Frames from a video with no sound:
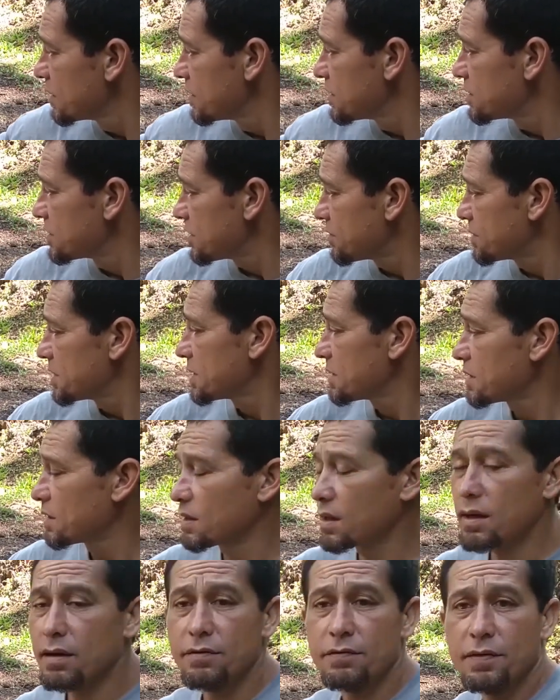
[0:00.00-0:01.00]
something that a
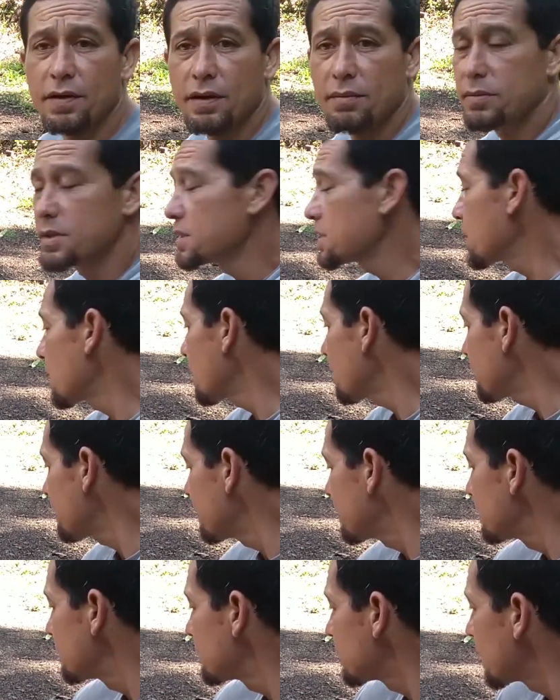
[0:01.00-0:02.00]
lot of families have.
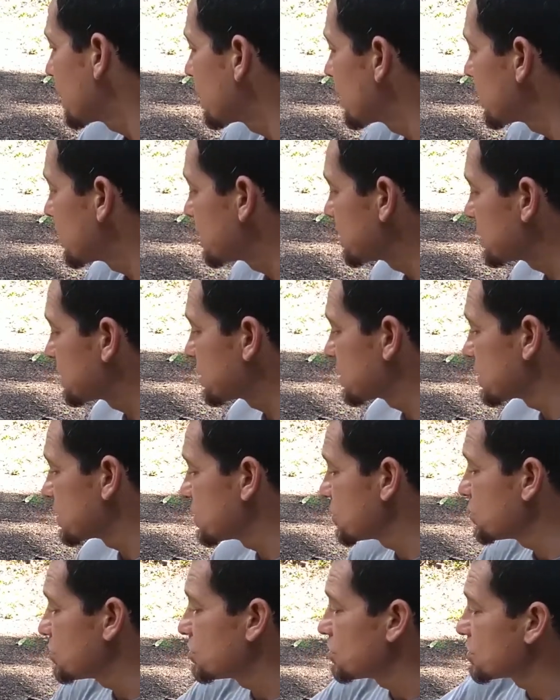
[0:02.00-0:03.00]
It's
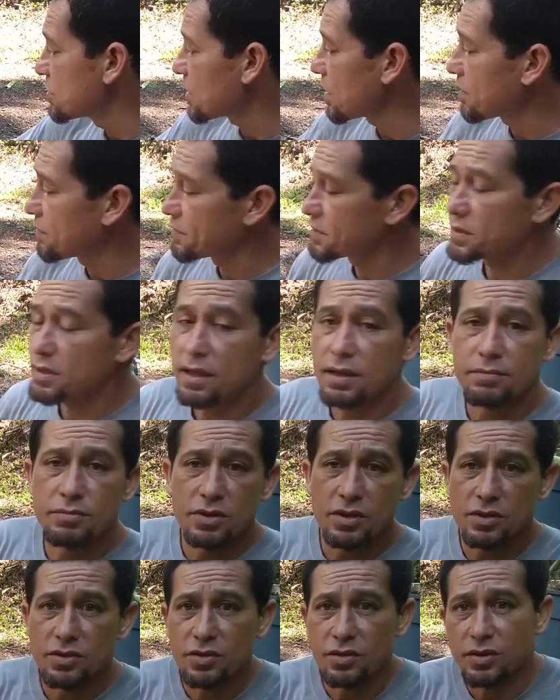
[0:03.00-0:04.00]
used oftentimes
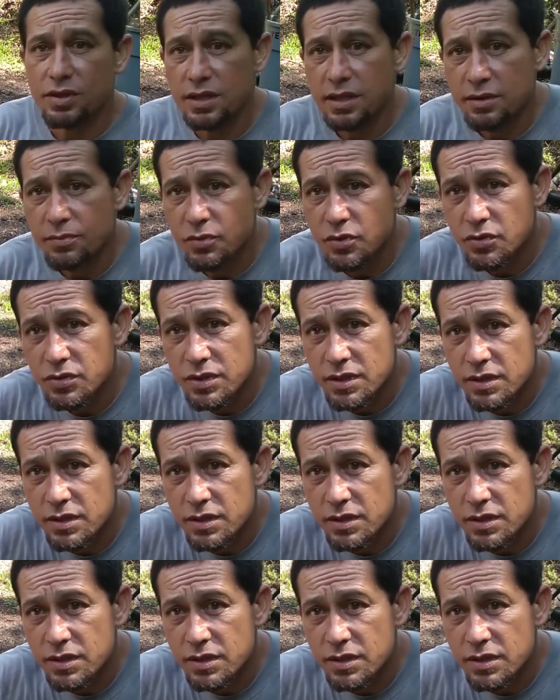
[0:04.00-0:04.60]
to start emus.